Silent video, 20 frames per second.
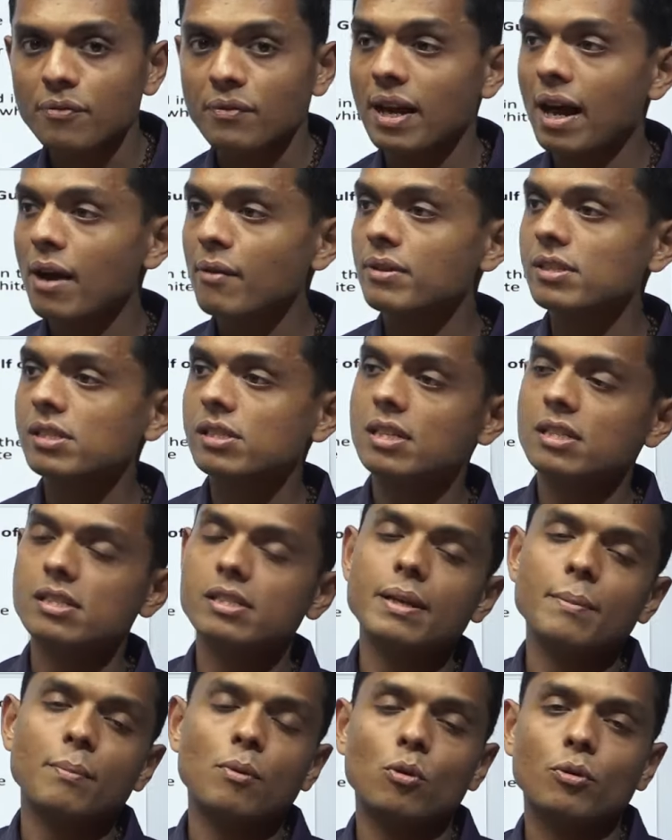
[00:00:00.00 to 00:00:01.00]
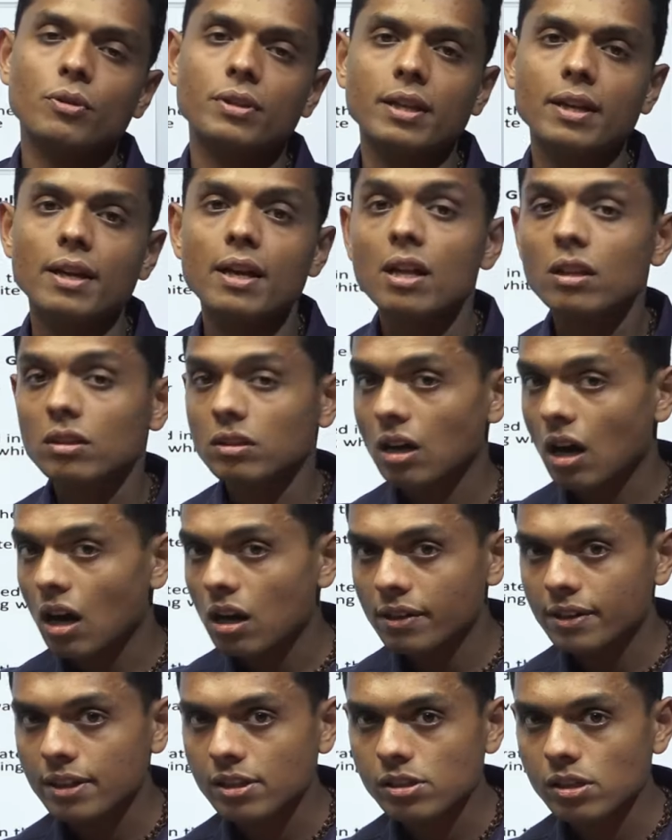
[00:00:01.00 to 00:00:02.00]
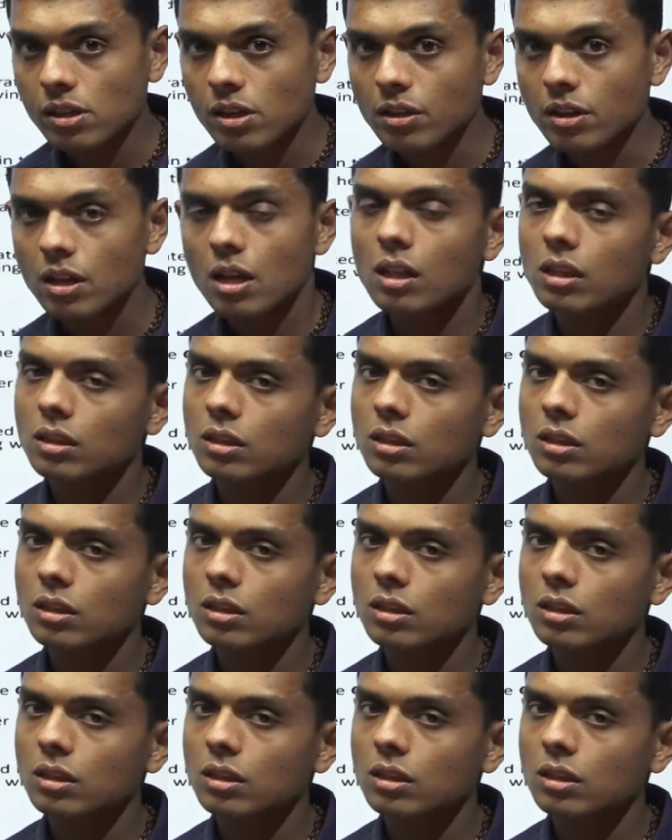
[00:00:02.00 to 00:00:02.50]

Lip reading: We have discussed about the Thar desert,